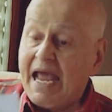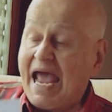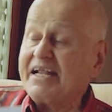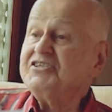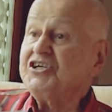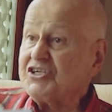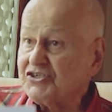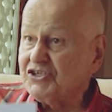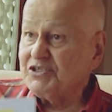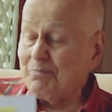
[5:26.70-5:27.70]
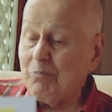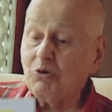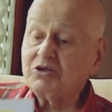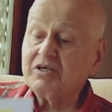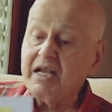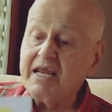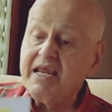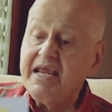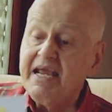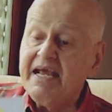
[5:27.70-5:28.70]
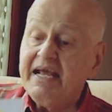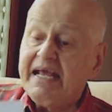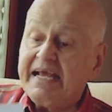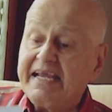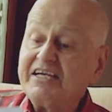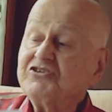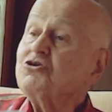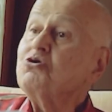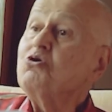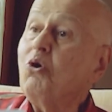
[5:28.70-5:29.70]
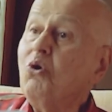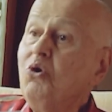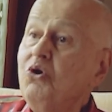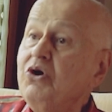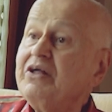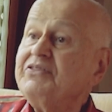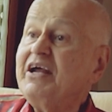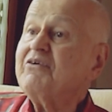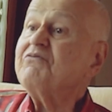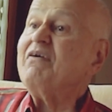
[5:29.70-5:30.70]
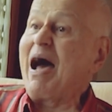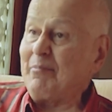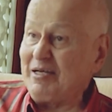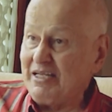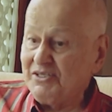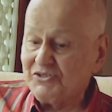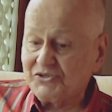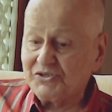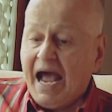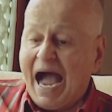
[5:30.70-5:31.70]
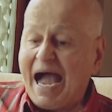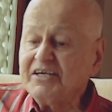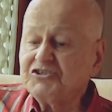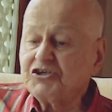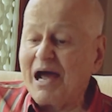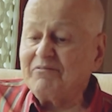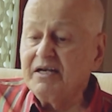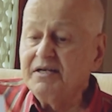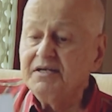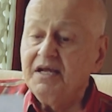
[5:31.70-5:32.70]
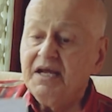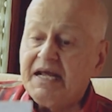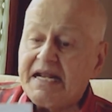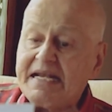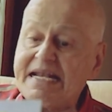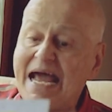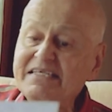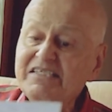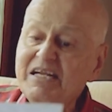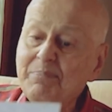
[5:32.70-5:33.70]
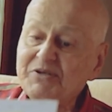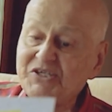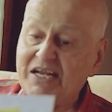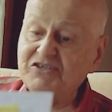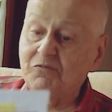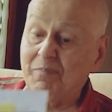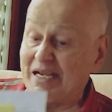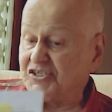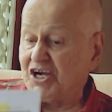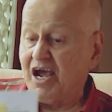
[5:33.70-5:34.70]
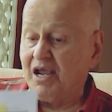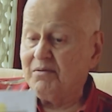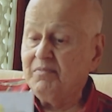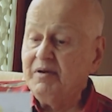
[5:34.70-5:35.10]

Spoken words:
and just as importantly, get to know their families. I traveled 90% of my time